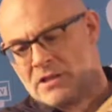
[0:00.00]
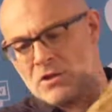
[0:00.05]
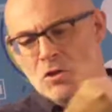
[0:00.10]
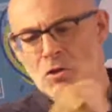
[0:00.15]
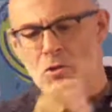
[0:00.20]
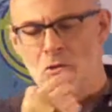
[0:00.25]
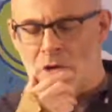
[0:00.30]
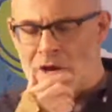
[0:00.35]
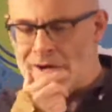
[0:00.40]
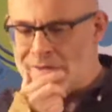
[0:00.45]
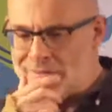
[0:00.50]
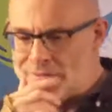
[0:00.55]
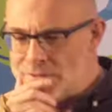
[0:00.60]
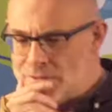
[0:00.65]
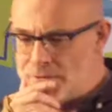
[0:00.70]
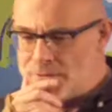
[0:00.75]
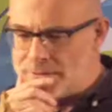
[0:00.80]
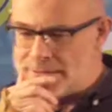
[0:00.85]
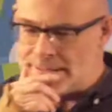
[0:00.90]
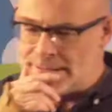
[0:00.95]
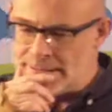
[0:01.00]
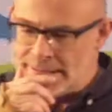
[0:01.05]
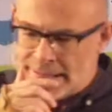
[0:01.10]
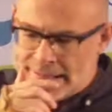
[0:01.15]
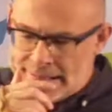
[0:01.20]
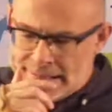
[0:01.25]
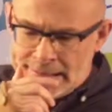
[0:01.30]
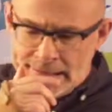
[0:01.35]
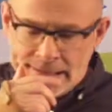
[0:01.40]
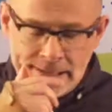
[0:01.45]
know how to do that.
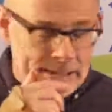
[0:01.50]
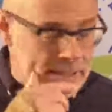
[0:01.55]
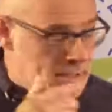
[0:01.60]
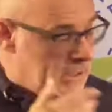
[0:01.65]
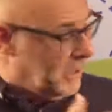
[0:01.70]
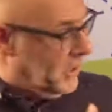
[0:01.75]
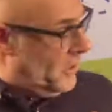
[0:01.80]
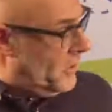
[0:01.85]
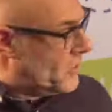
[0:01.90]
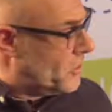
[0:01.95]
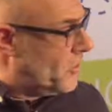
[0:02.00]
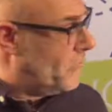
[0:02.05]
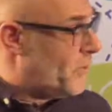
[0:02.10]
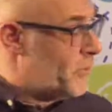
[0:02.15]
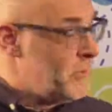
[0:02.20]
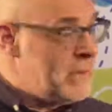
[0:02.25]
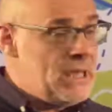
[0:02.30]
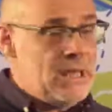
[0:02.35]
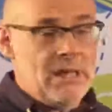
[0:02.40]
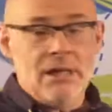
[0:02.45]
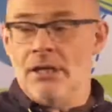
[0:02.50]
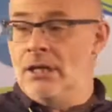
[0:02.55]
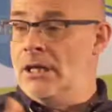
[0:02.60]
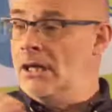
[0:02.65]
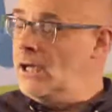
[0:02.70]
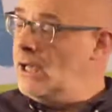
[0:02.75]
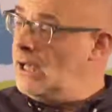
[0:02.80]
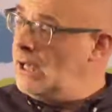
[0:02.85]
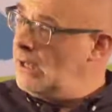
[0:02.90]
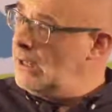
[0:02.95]
So for me,
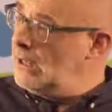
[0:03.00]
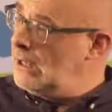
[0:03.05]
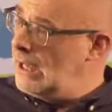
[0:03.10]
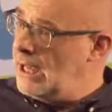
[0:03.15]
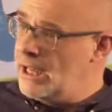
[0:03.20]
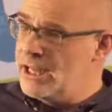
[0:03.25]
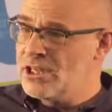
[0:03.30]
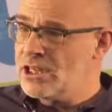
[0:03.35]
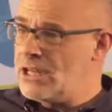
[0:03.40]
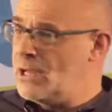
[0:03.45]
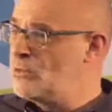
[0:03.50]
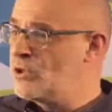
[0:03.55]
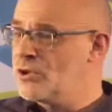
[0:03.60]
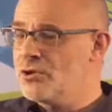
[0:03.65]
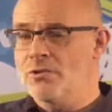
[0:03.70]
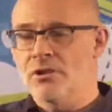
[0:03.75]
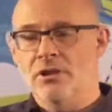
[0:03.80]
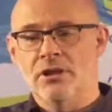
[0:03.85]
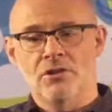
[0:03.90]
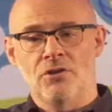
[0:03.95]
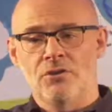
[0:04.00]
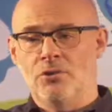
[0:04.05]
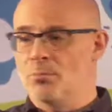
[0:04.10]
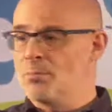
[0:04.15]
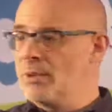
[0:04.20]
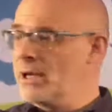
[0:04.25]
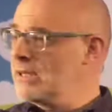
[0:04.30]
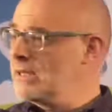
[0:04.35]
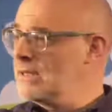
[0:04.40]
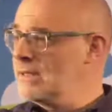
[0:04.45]
I'm sure that you're
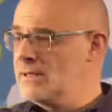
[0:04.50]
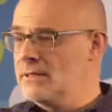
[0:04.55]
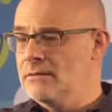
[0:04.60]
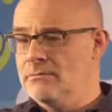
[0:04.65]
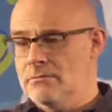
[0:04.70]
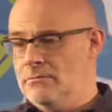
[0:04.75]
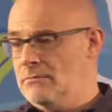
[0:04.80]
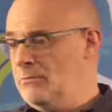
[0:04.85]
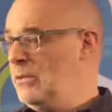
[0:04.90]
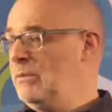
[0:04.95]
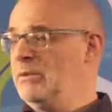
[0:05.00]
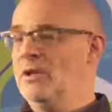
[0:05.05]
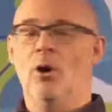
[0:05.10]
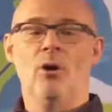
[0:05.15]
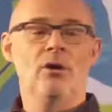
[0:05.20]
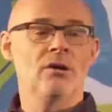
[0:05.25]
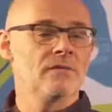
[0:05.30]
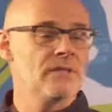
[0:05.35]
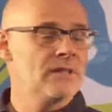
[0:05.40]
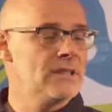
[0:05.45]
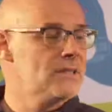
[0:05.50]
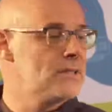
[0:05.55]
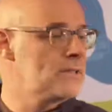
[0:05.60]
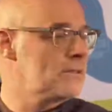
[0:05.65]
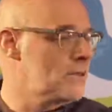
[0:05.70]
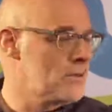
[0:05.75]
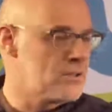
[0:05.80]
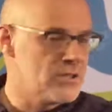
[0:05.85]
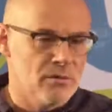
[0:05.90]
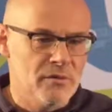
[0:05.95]
practicing maybe all of these
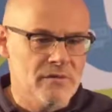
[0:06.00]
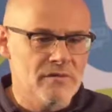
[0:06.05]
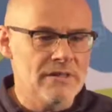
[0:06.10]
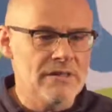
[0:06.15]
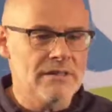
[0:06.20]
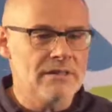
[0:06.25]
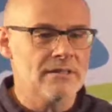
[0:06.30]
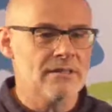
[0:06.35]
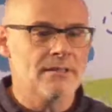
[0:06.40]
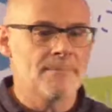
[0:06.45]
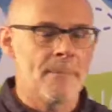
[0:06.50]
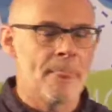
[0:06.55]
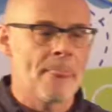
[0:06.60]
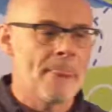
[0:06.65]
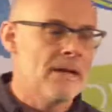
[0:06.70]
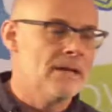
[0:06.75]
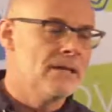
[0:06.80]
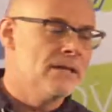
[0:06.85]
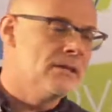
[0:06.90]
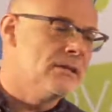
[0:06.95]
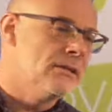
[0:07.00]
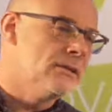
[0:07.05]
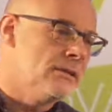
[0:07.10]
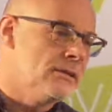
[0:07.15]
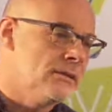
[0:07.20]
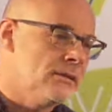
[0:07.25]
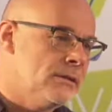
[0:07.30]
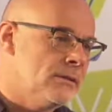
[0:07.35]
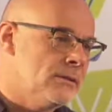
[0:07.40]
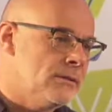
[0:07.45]
or some of these,
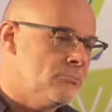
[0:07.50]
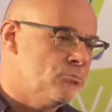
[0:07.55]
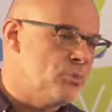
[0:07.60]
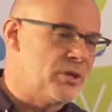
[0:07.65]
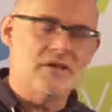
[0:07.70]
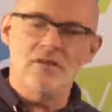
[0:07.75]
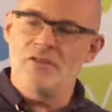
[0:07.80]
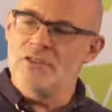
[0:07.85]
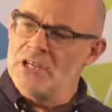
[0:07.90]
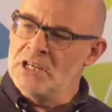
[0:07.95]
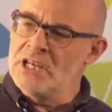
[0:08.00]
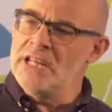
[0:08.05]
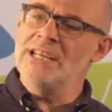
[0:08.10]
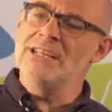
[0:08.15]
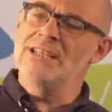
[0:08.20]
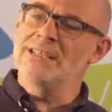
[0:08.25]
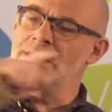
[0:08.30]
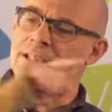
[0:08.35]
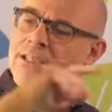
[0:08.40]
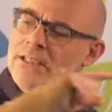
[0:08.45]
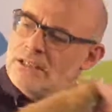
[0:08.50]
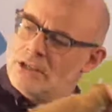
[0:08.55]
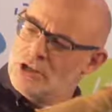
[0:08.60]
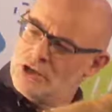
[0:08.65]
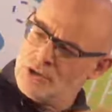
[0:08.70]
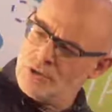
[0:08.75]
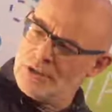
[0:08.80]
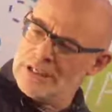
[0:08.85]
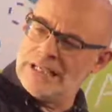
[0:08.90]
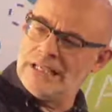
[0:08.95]
but there's a need to
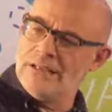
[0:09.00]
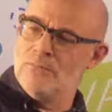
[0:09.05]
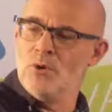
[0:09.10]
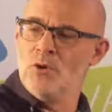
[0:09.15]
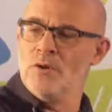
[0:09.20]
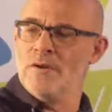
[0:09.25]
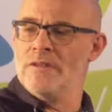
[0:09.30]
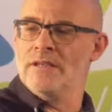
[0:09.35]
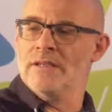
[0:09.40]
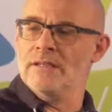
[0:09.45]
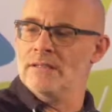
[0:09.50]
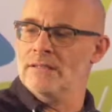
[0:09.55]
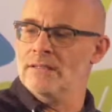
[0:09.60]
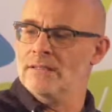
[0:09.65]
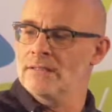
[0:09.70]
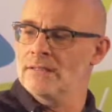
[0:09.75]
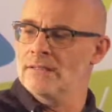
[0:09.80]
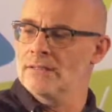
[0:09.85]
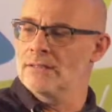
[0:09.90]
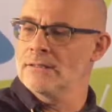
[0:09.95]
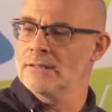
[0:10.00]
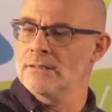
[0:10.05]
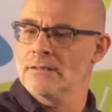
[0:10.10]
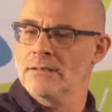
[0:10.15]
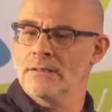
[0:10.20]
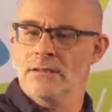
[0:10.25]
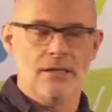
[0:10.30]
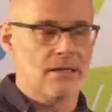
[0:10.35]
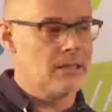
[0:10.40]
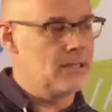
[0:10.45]
do a little more of this
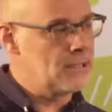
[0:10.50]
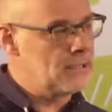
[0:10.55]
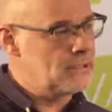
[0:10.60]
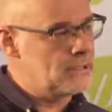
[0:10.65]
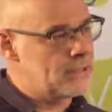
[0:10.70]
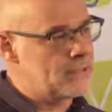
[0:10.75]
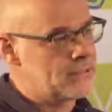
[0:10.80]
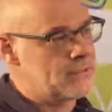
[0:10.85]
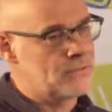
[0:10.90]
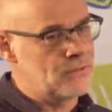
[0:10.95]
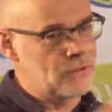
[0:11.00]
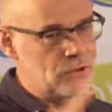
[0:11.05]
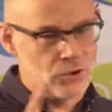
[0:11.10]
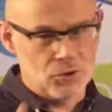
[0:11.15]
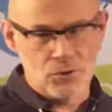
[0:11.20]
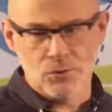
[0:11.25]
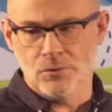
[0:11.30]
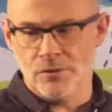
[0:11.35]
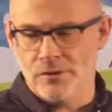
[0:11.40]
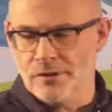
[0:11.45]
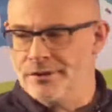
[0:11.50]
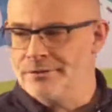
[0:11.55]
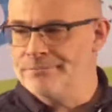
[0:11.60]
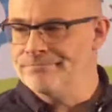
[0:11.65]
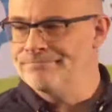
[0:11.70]
and a little less of the tools.